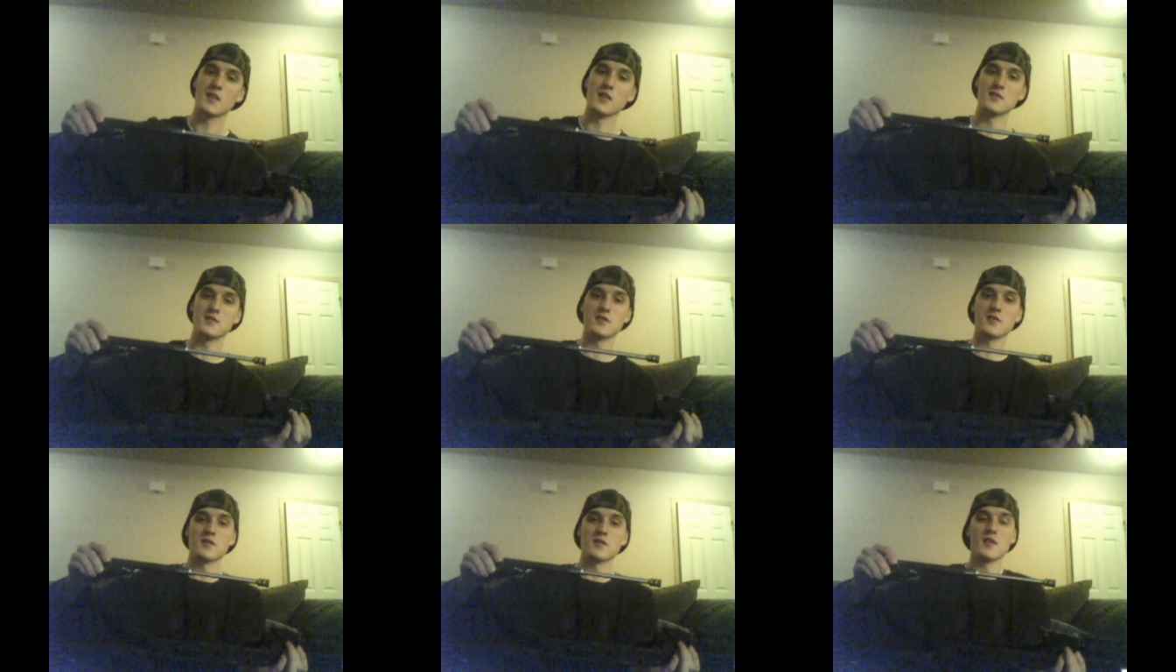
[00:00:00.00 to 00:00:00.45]

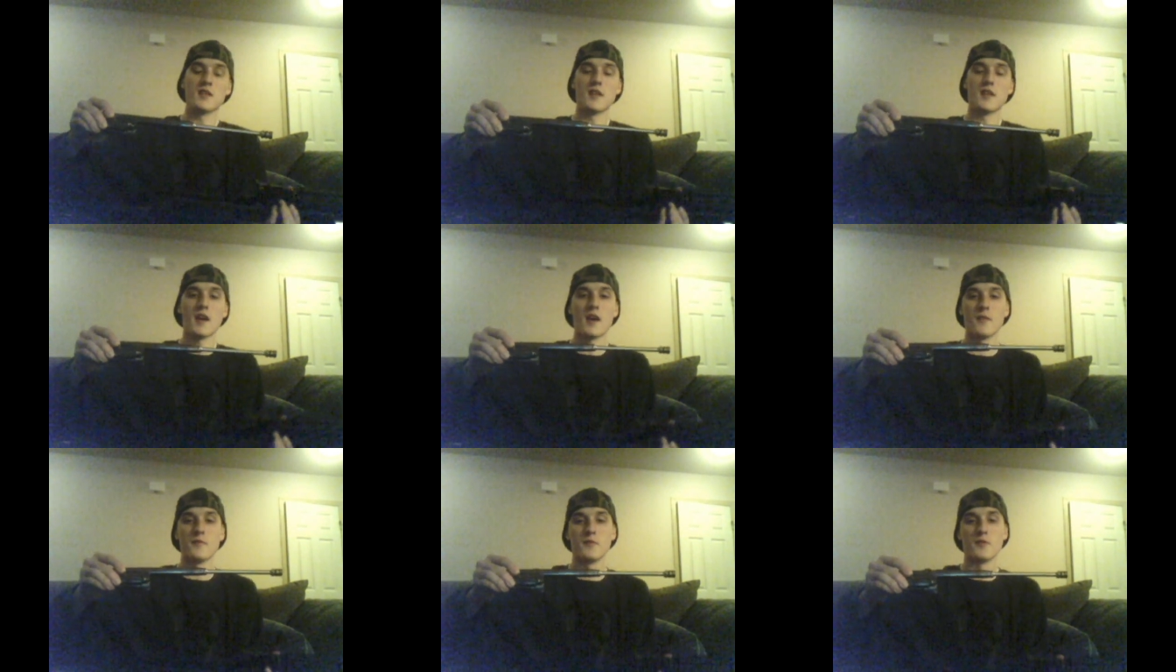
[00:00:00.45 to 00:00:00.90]
This is going
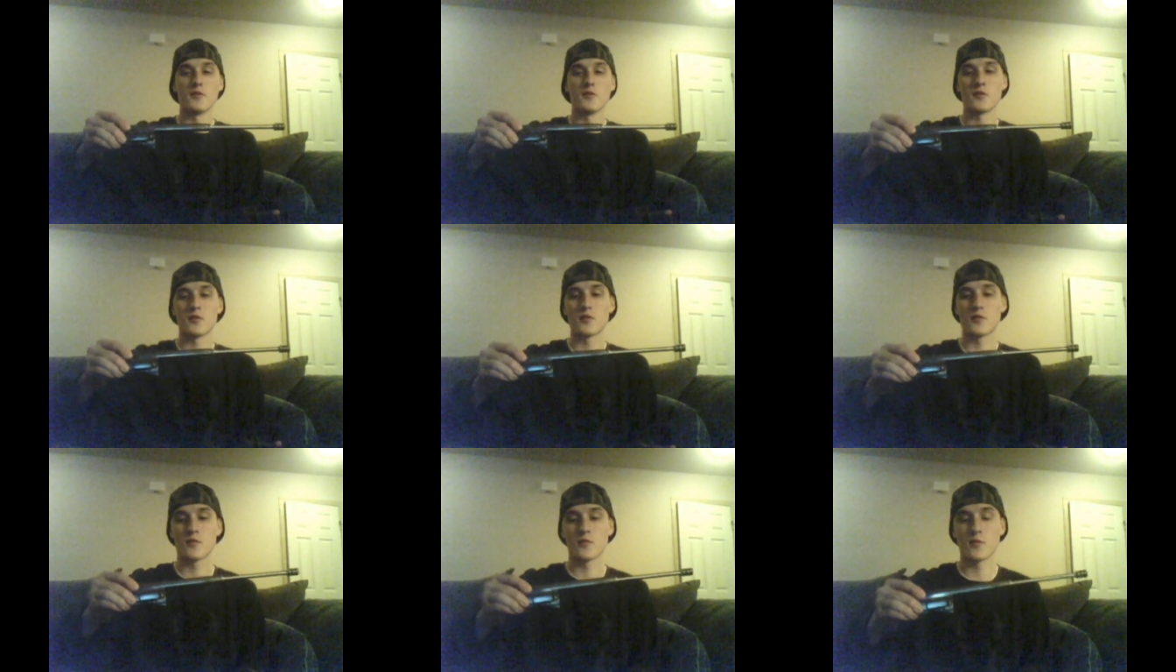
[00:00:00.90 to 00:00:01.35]
to have your
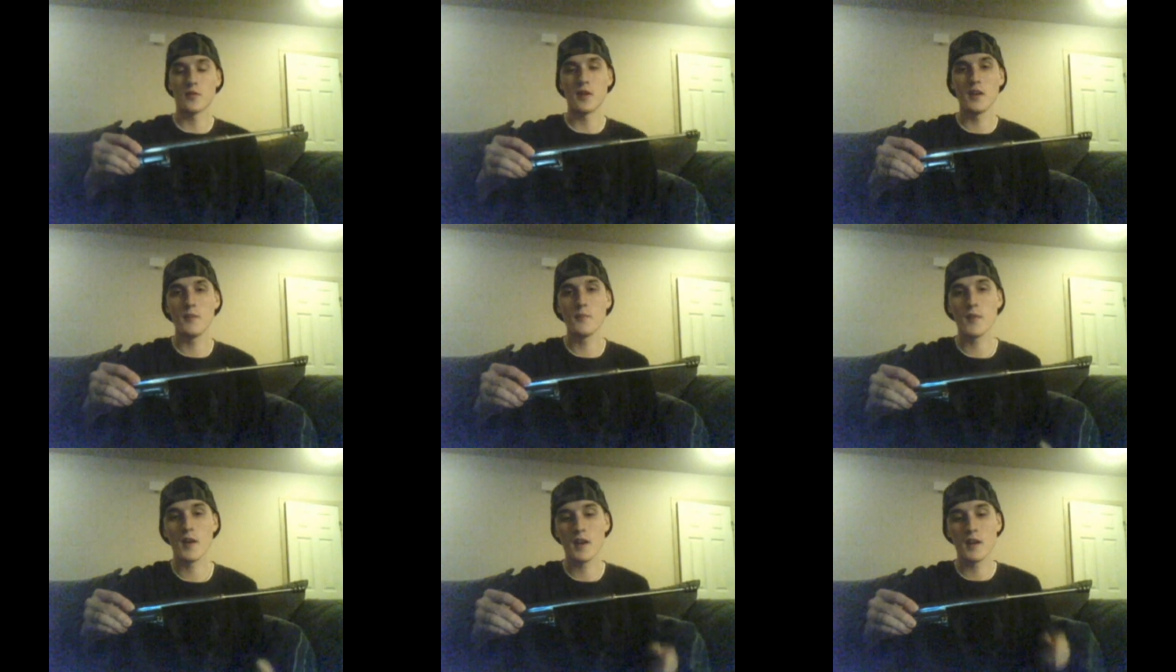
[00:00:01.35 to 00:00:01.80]

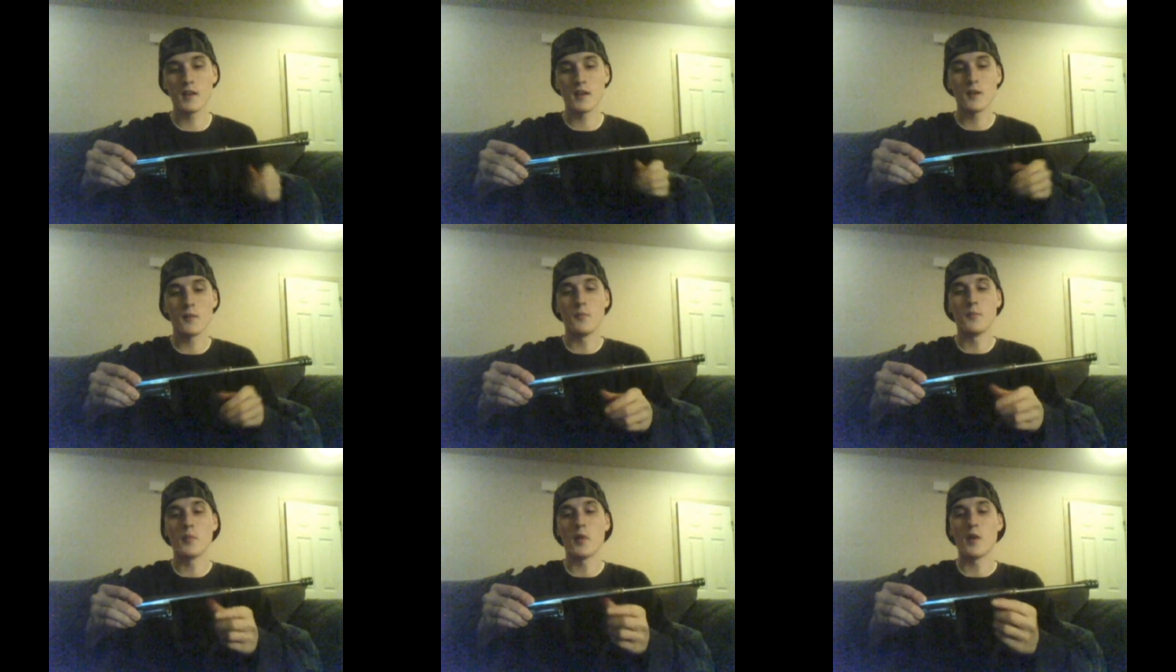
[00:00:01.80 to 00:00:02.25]
three main
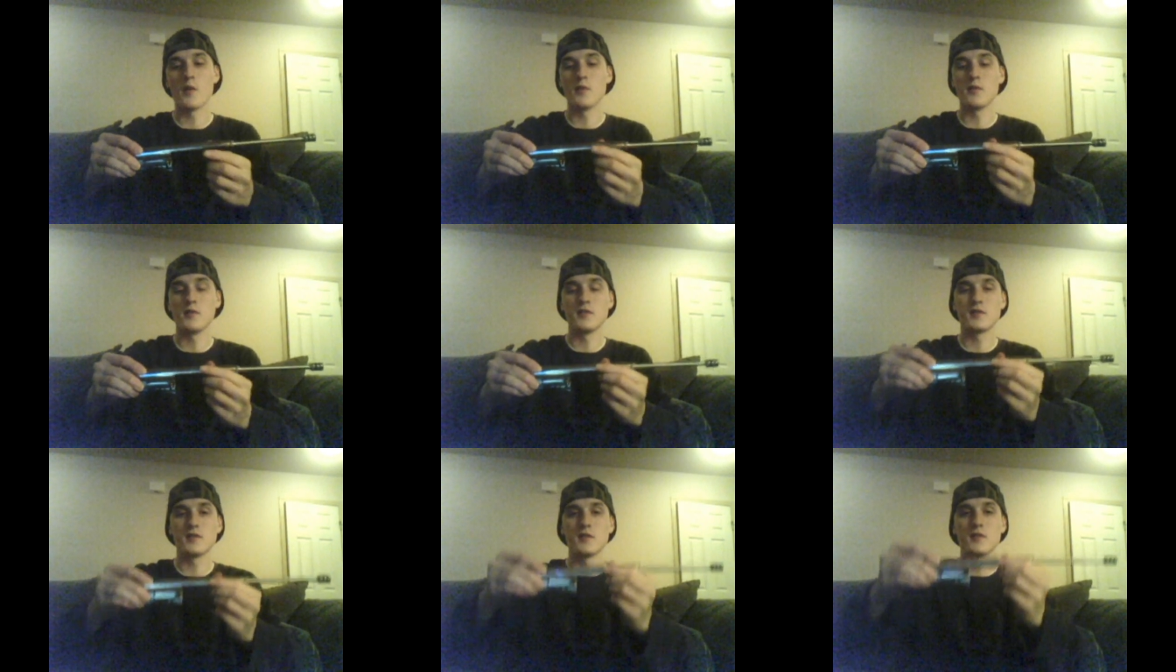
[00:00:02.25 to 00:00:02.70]

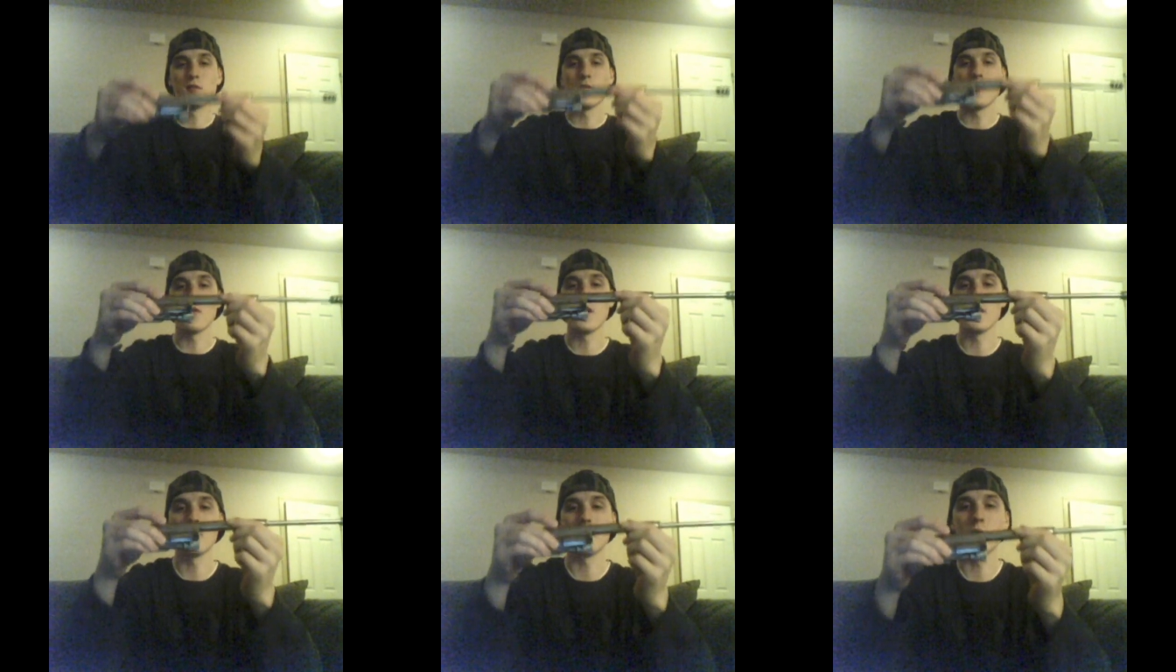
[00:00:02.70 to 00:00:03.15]
components of the
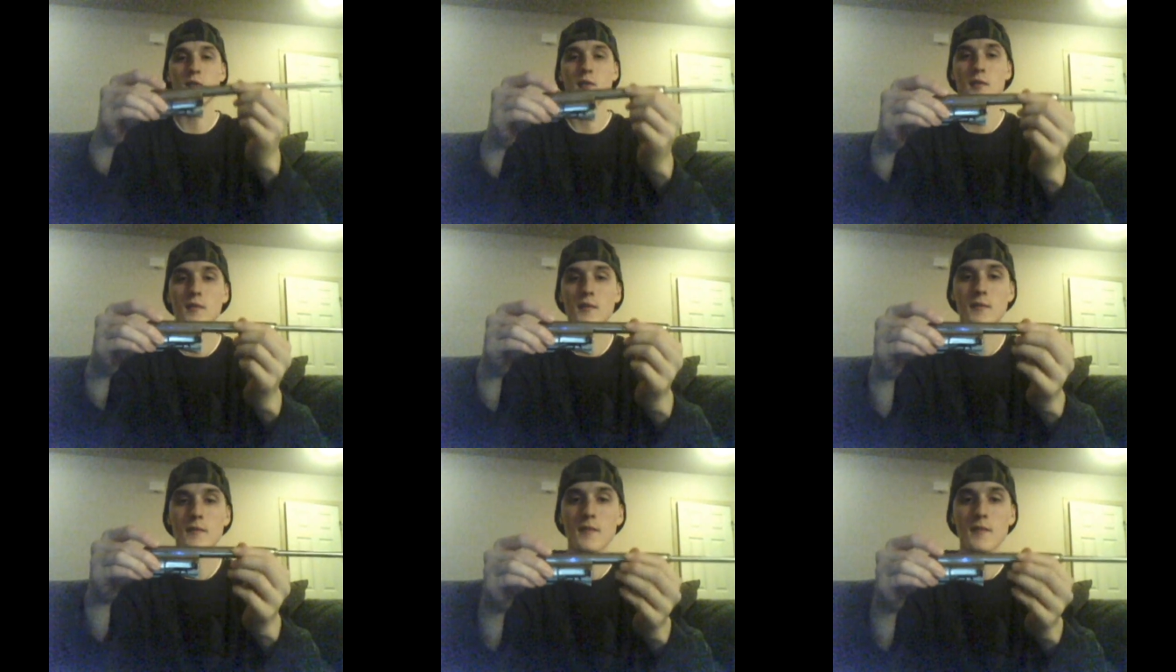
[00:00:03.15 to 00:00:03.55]
weapon